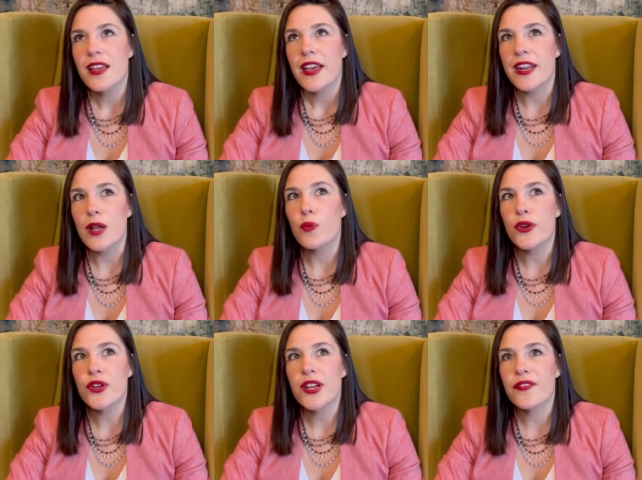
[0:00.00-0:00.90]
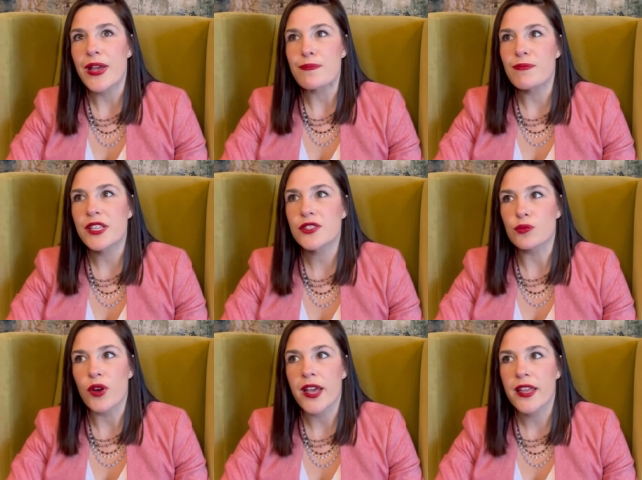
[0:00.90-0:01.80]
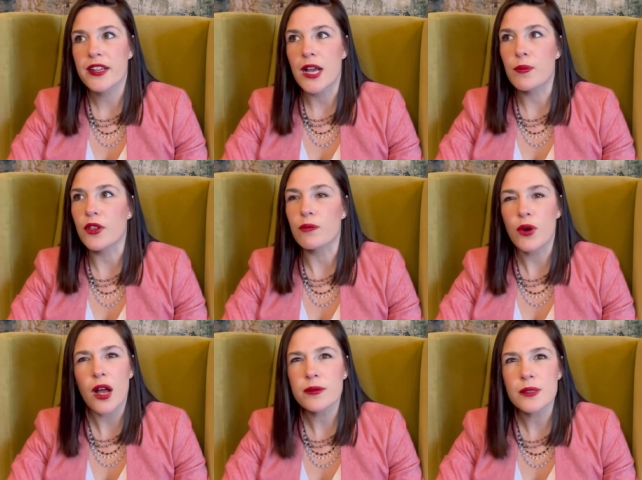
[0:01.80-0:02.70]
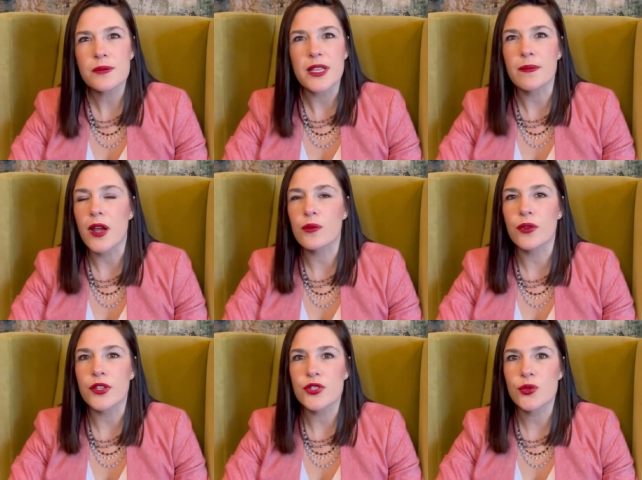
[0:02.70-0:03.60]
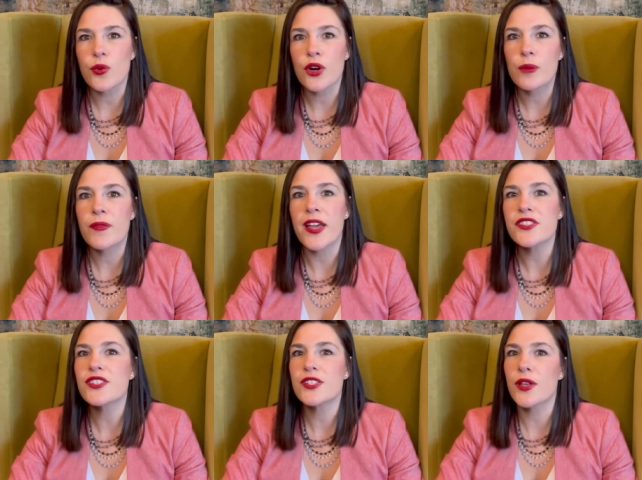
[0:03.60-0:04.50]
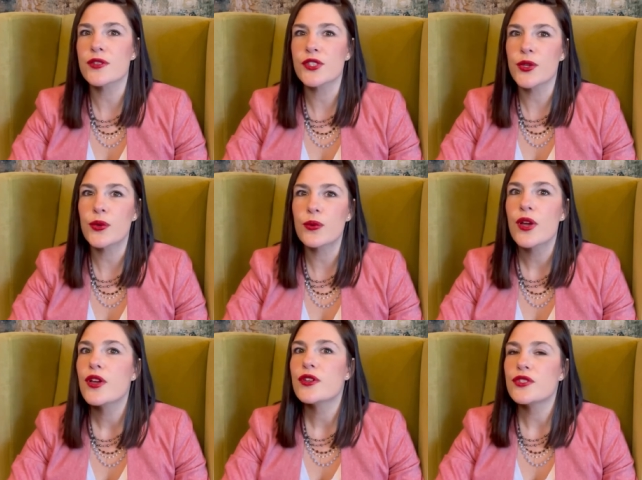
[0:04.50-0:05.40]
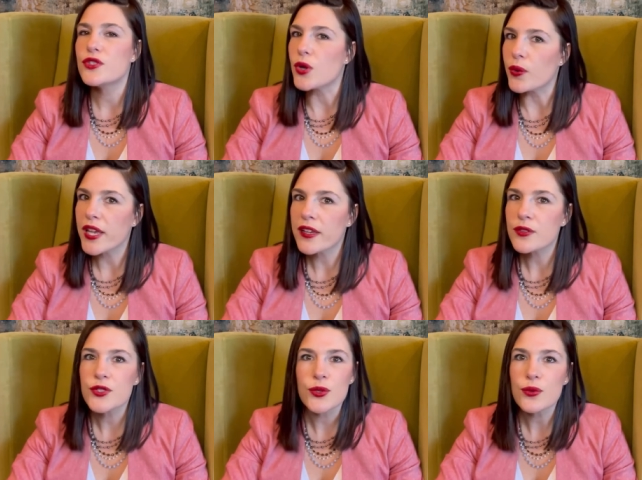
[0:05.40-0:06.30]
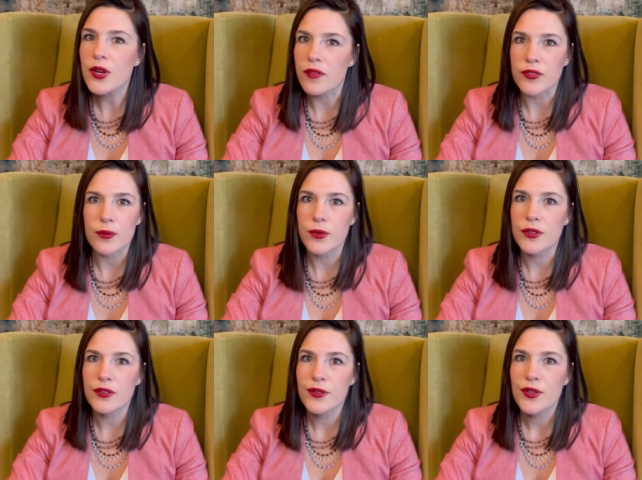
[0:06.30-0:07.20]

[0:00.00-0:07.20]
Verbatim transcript: And I wonder if I misread a couple of problems. I'm not really sure, but that just tells you, don't get too comfortable.